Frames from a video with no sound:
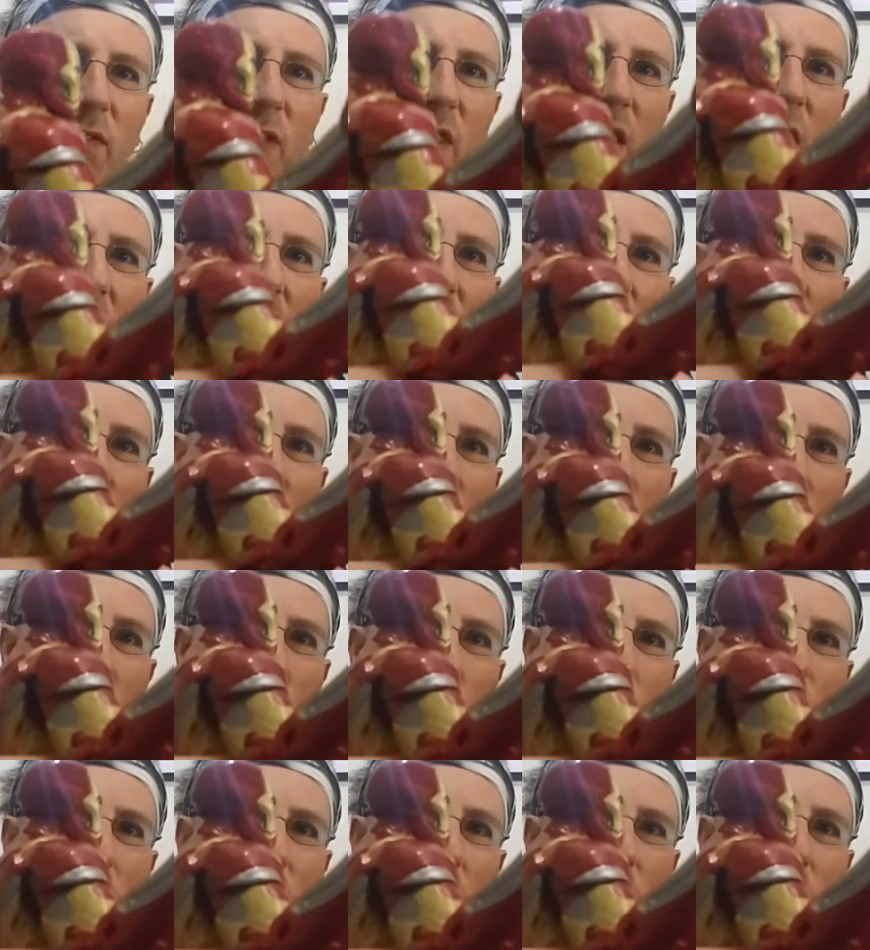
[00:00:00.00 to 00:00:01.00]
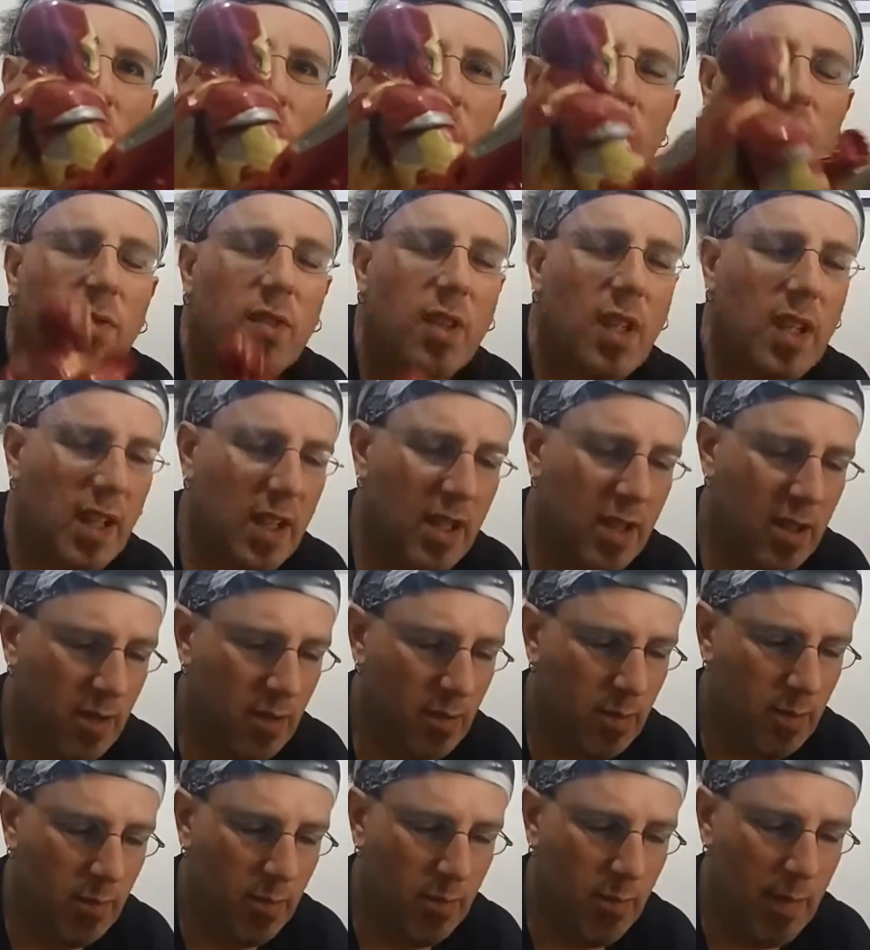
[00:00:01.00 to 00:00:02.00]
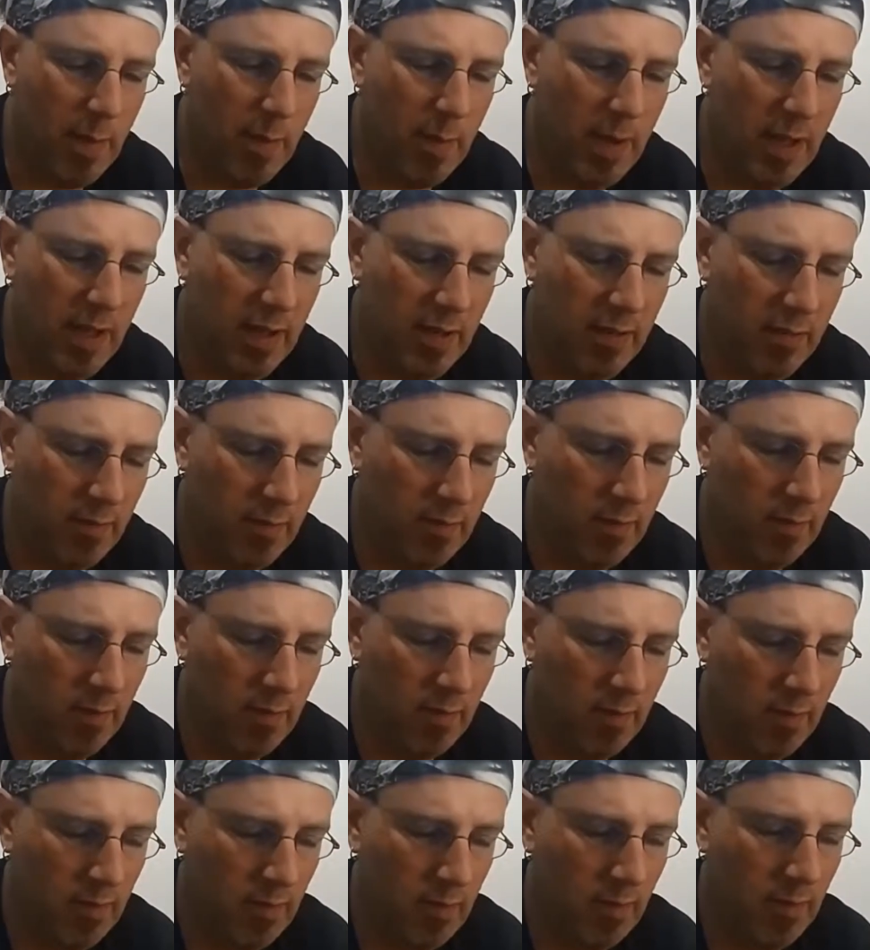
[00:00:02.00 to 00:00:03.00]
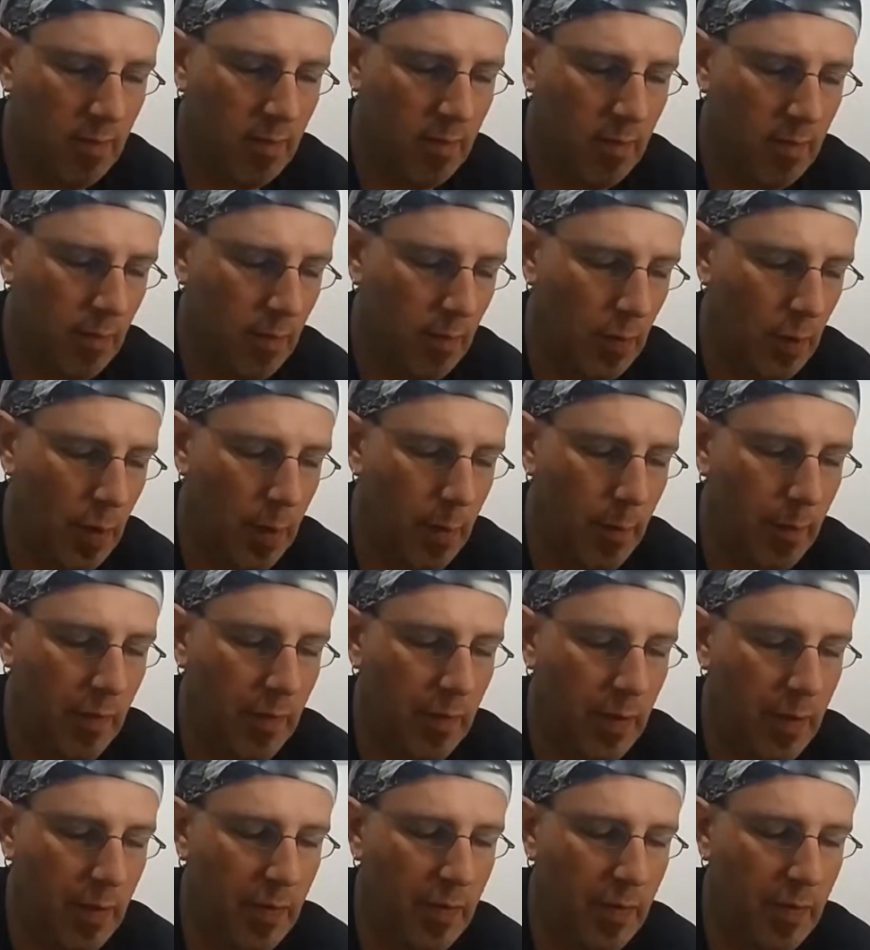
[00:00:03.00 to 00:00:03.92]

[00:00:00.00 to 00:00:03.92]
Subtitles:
kind of awkward. Like maybe for him to